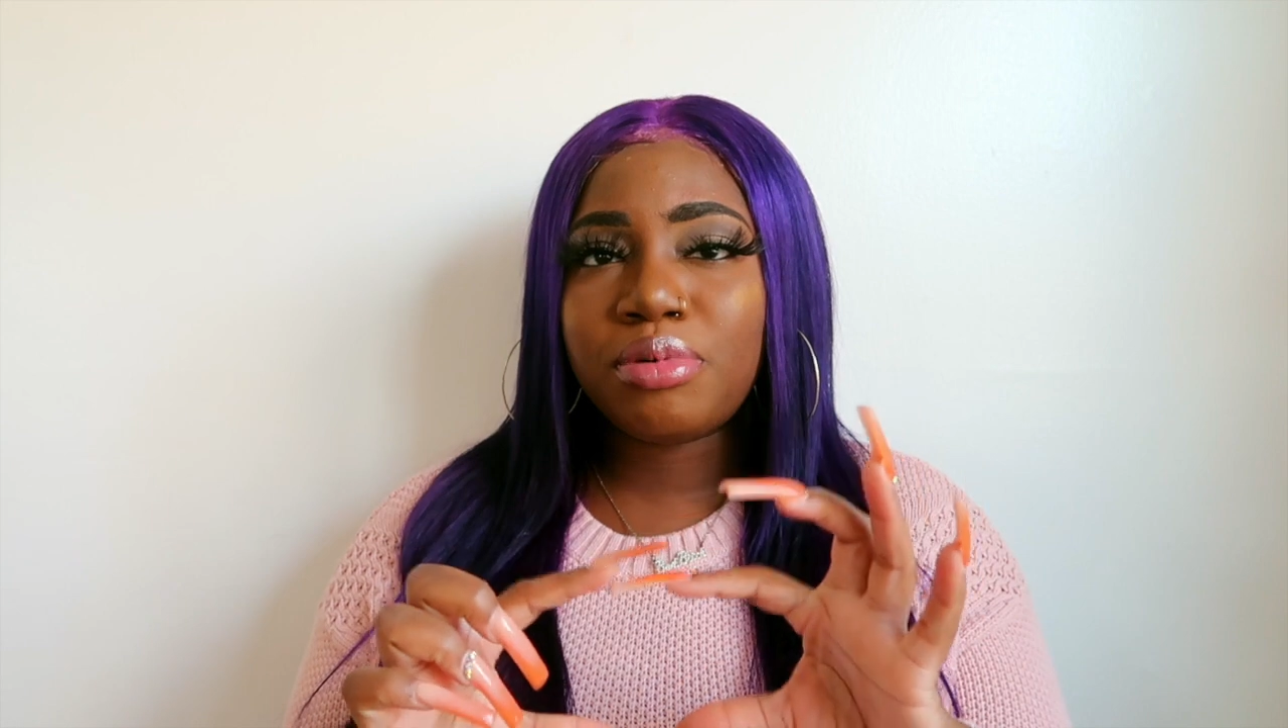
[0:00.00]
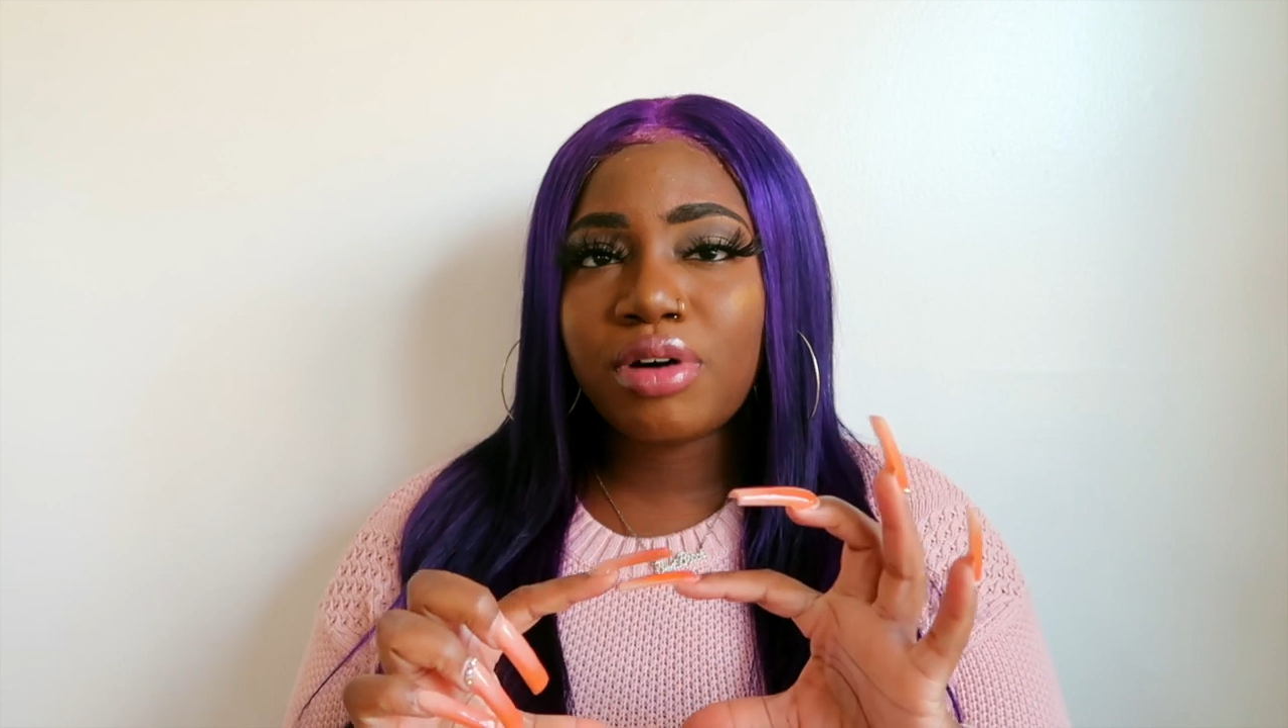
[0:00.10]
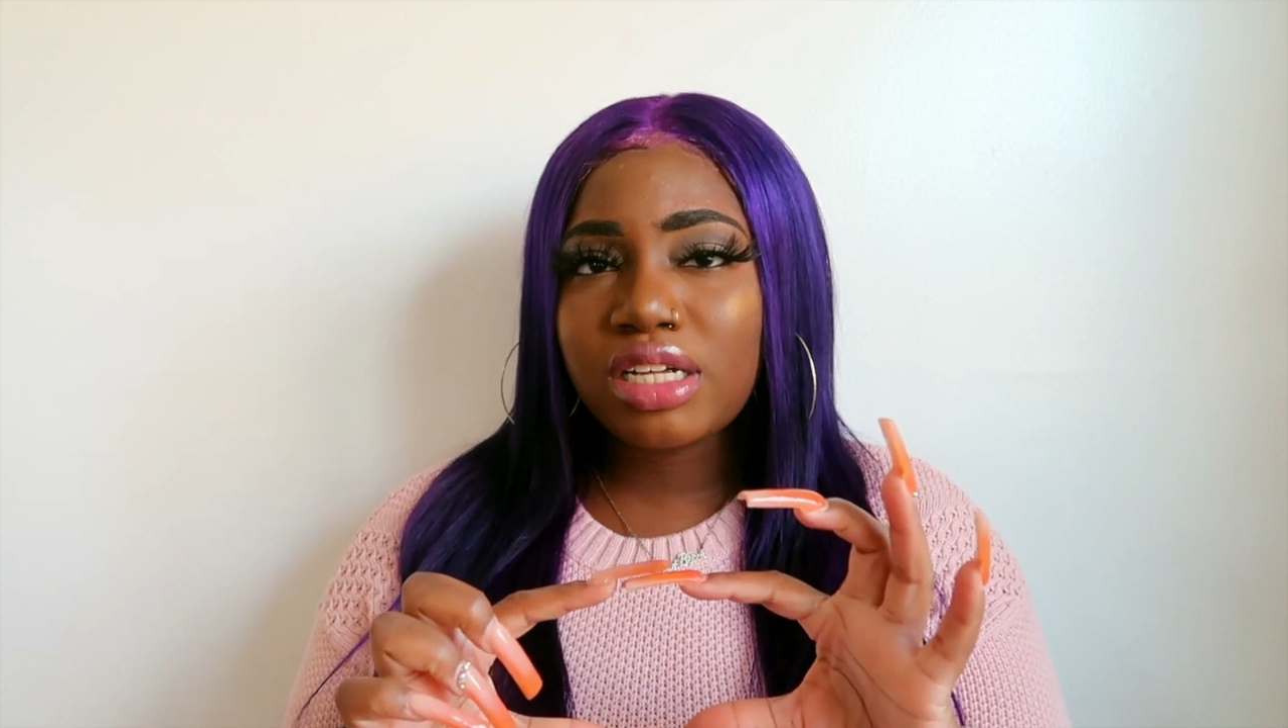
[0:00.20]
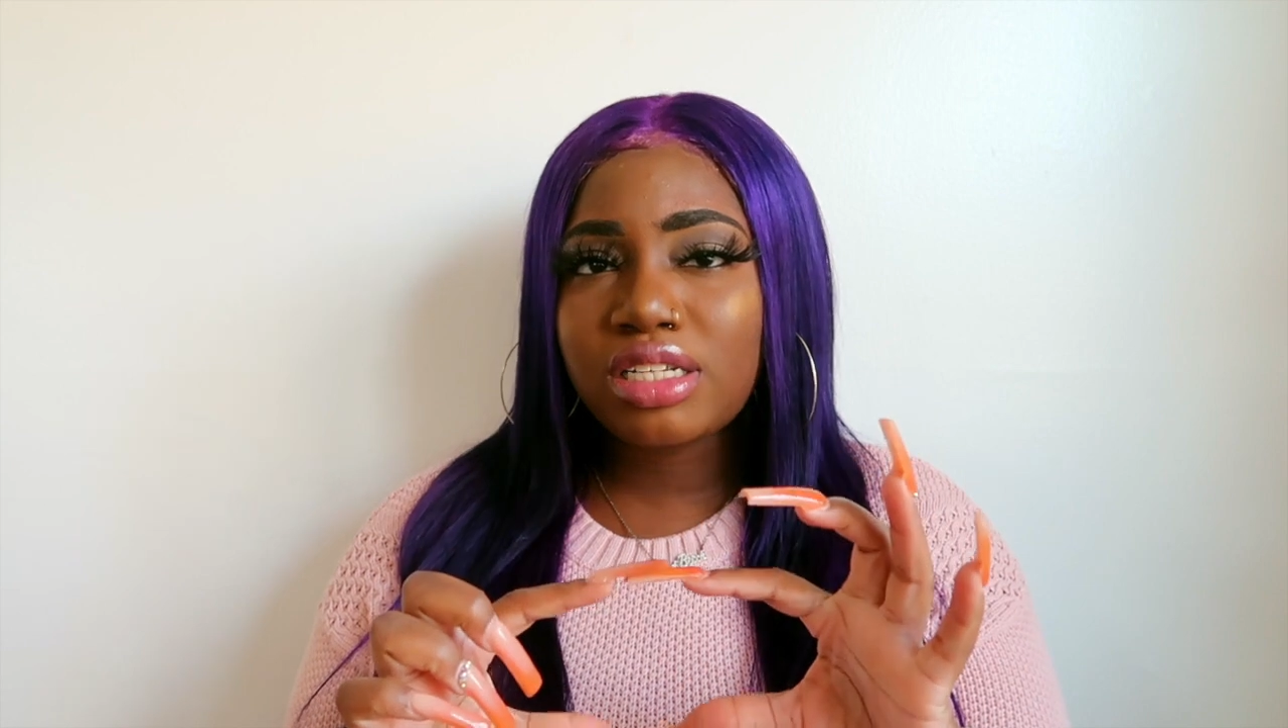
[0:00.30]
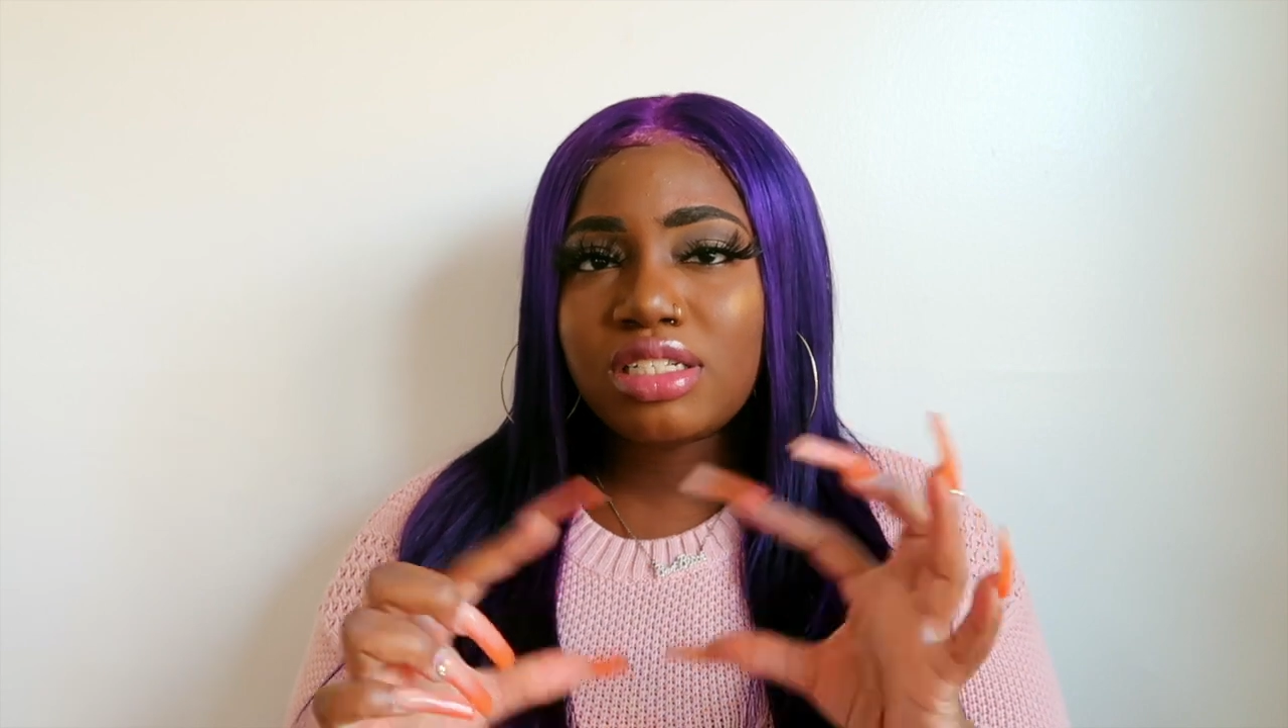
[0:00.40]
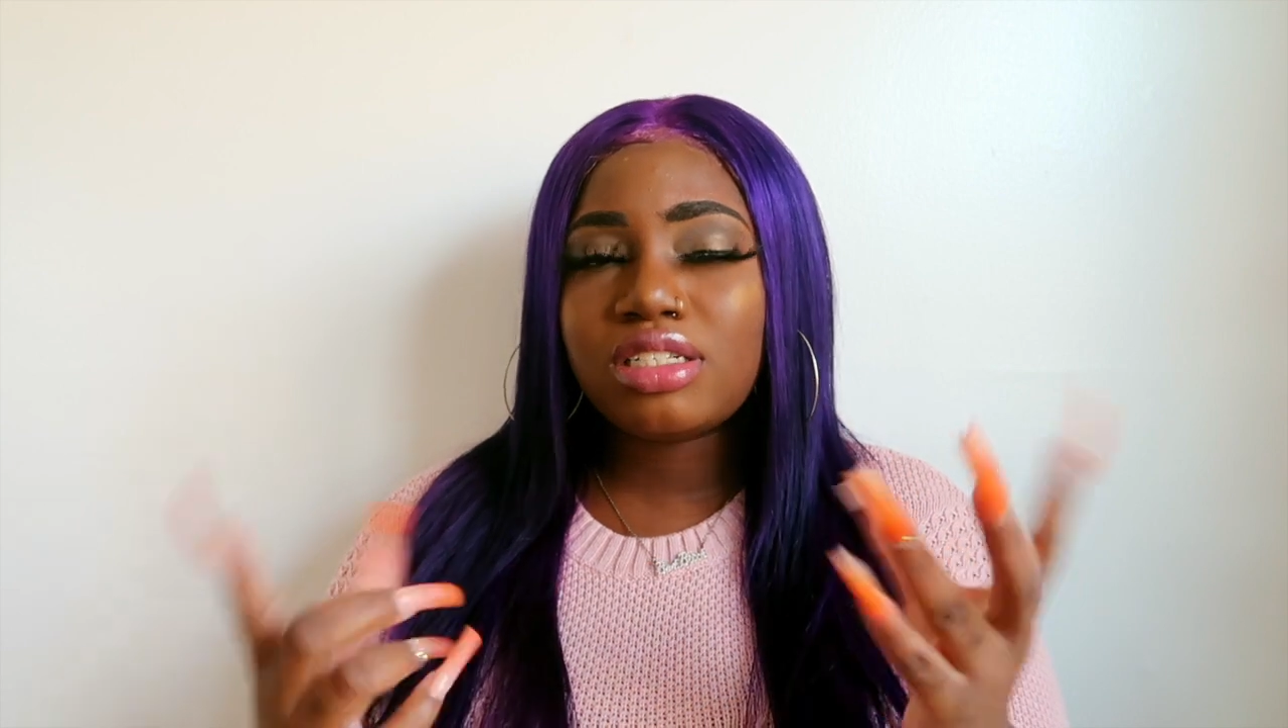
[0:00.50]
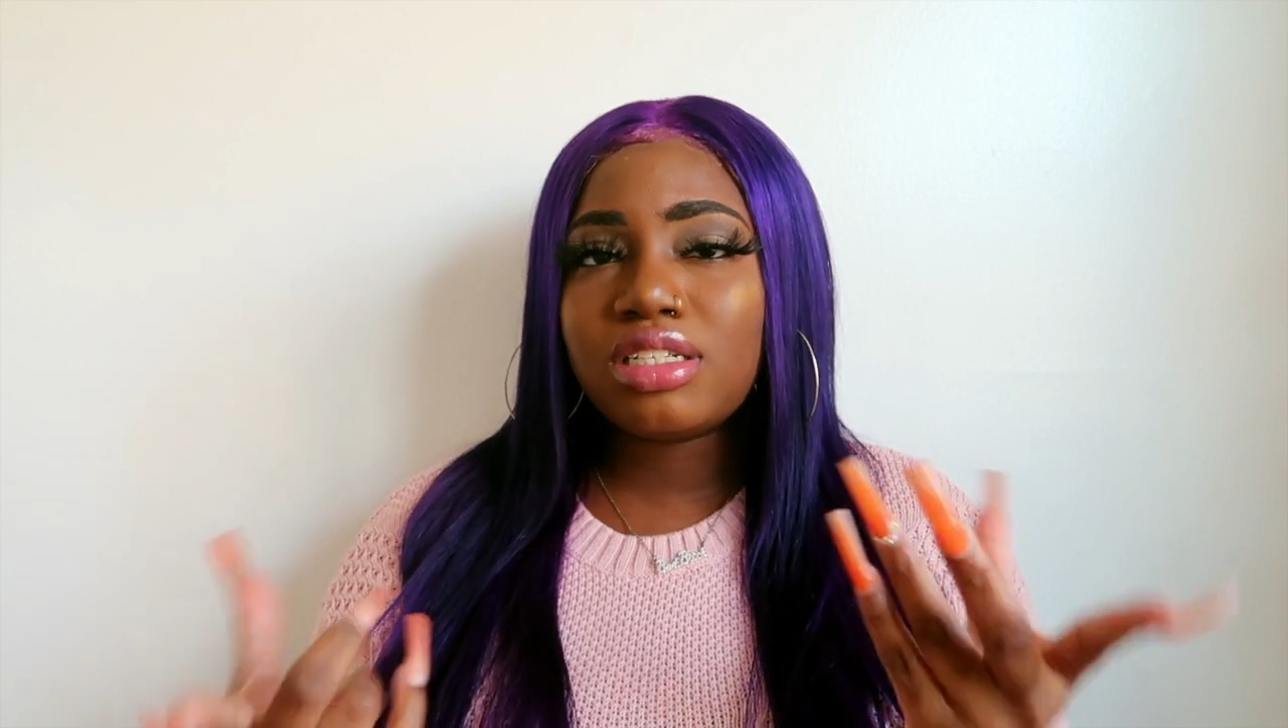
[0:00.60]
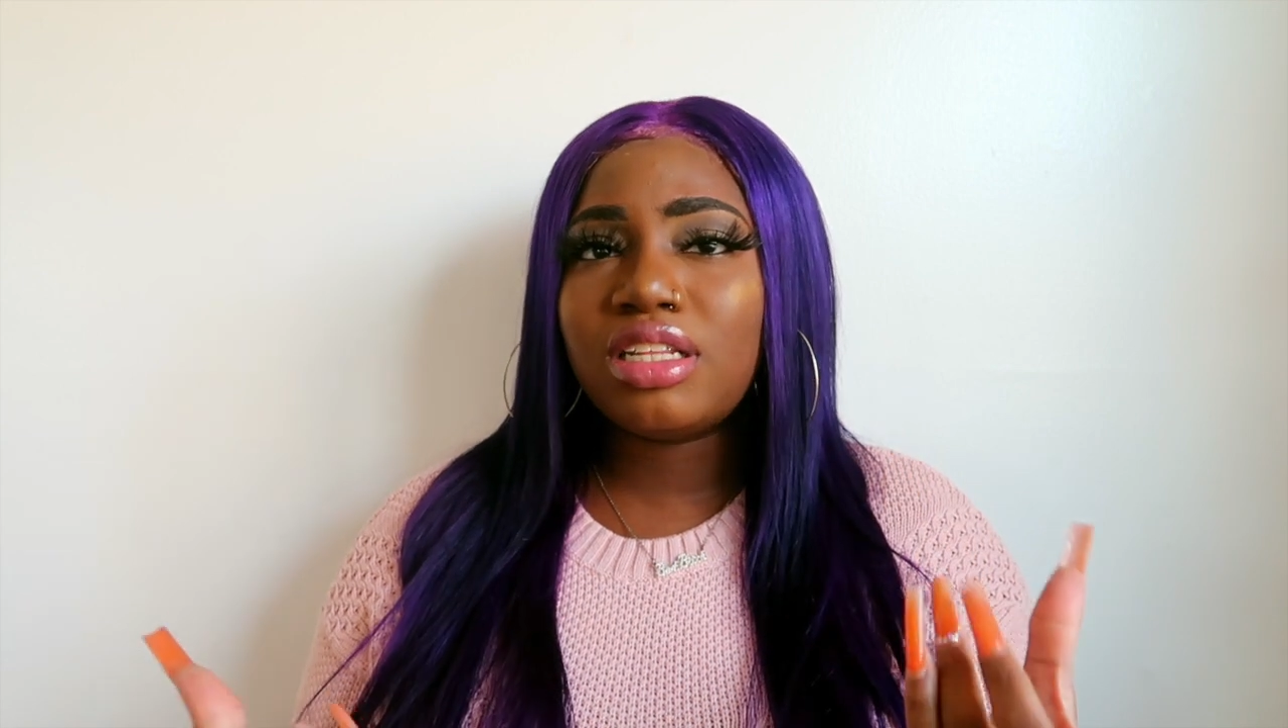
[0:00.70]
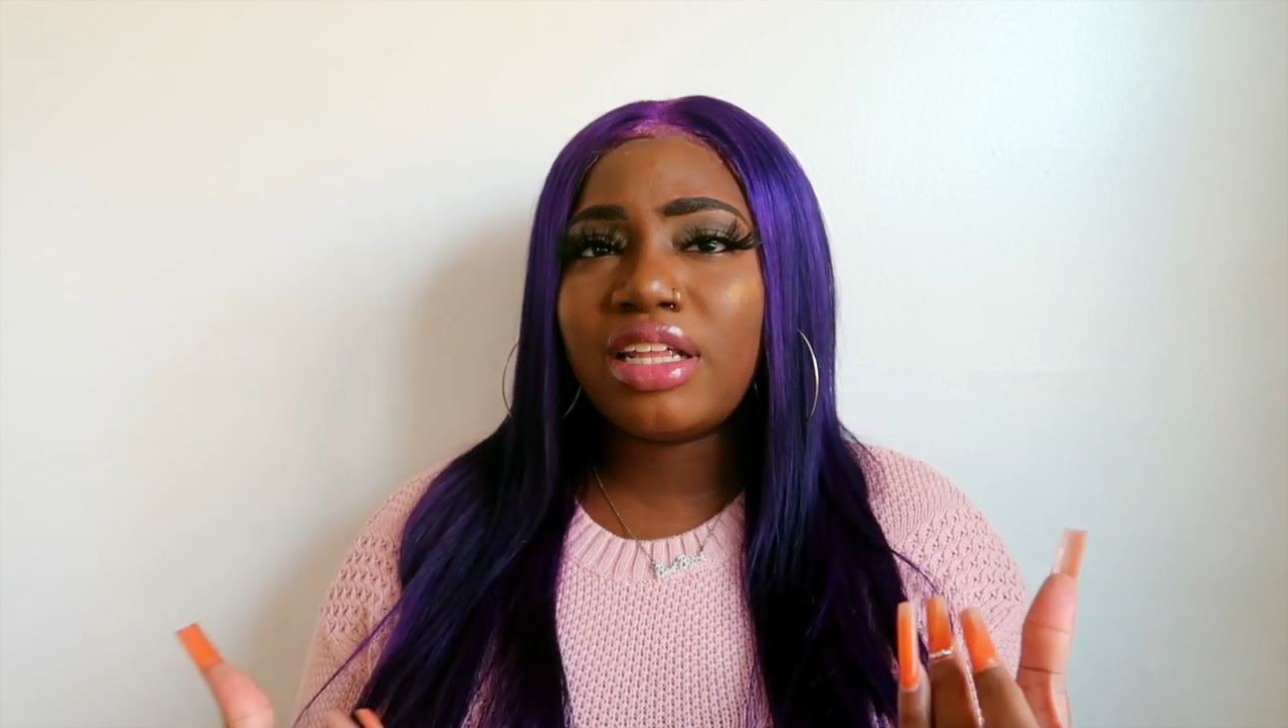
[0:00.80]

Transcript: breast